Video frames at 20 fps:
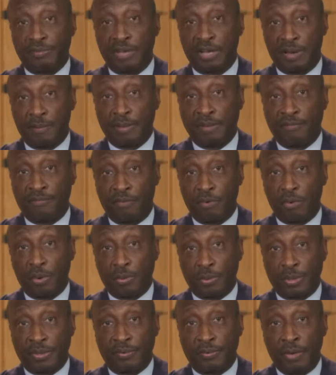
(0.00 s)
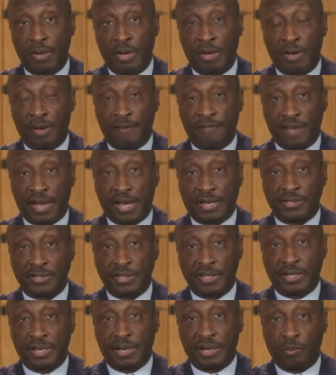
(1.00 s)
of coming forward with a
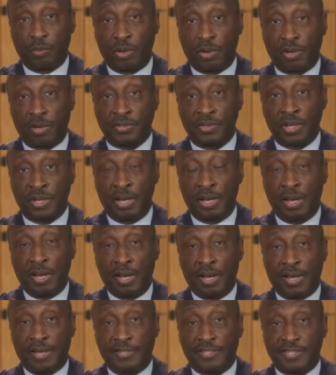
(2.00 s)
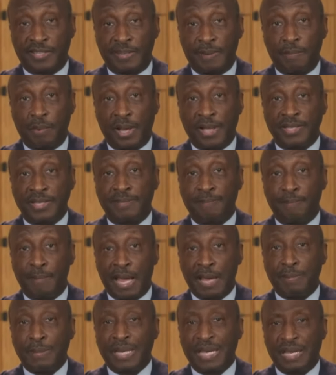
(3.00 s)
vaccine that works. In some ways,
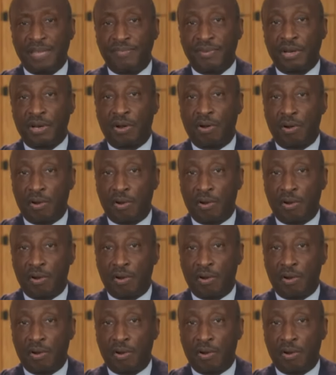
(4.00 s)
maybe even a